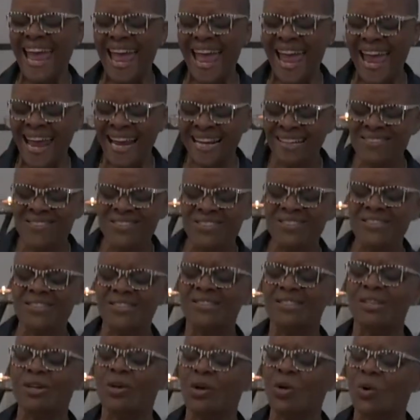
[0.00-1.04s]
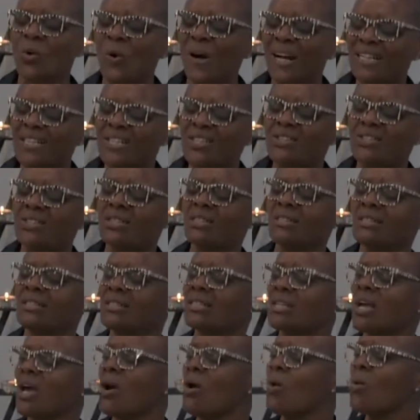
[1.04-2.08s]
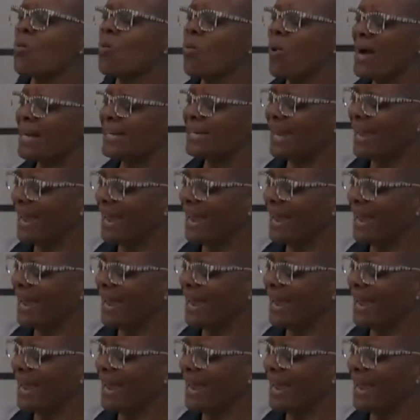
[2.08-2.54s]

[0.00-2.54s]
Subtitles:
answers the questions, what